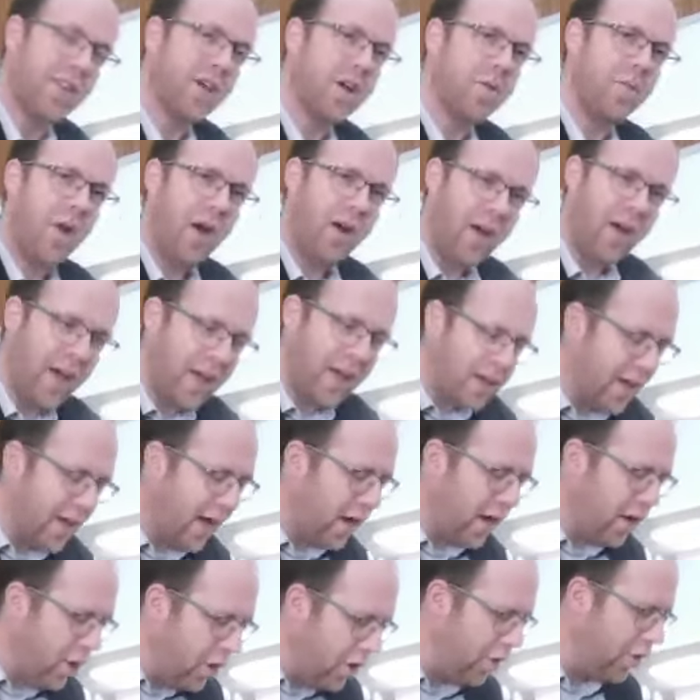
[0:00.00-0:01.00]
that the Gemara
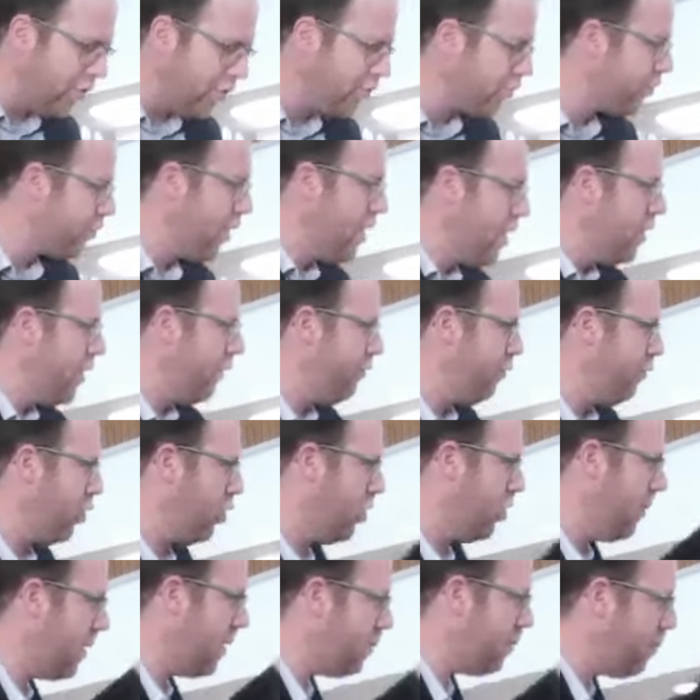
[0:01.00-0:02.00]
here learns that for
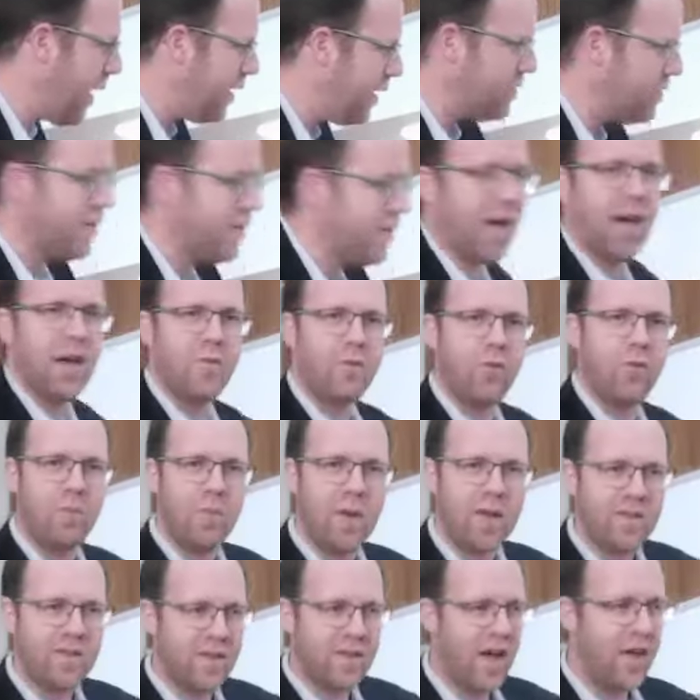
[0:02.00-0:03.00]
Korban Pesach and for
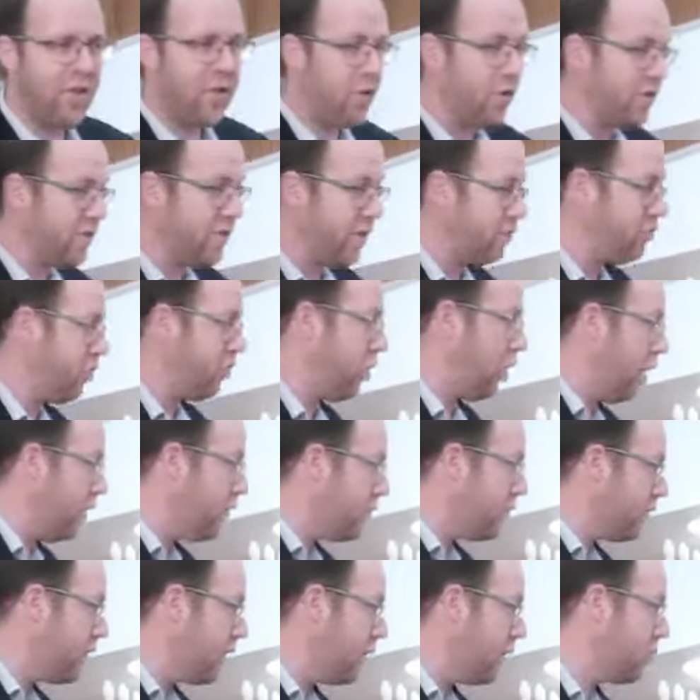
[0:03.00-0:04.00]
Matzah, there is such a
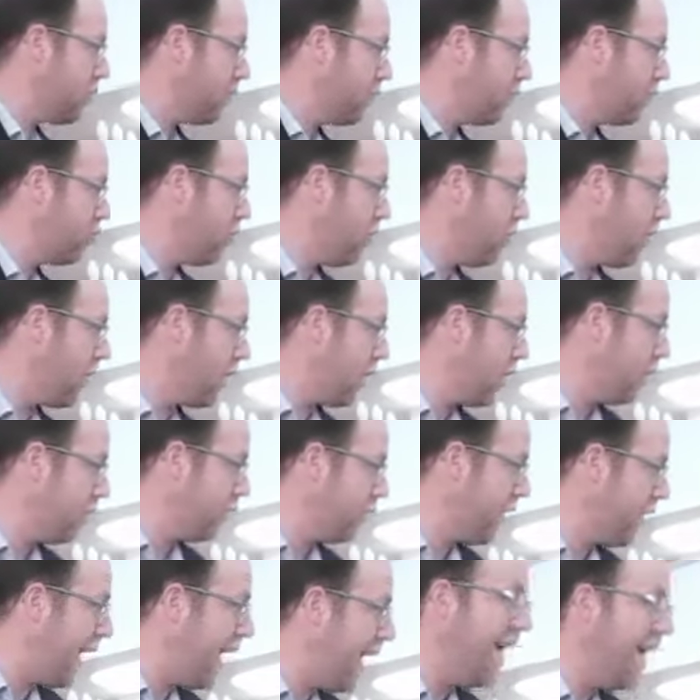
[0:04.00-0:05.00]
concept of bishul
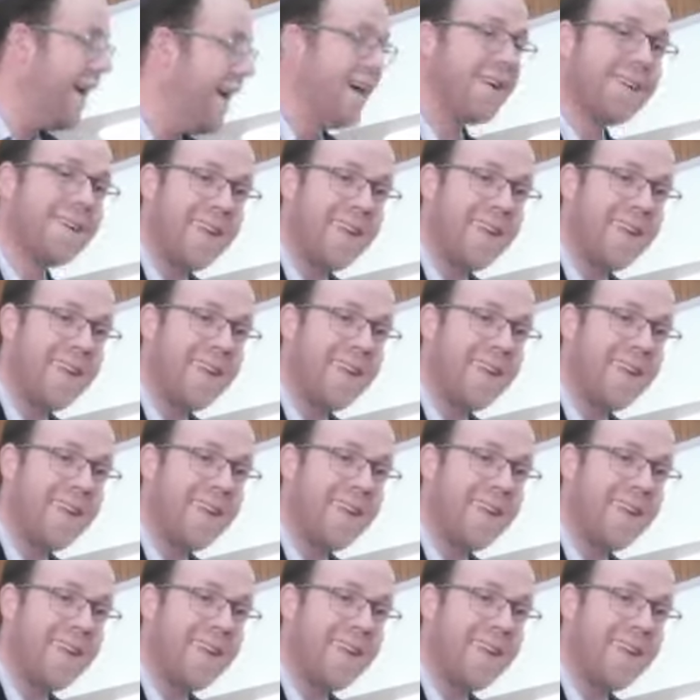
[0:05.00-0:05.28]
achar afiyah,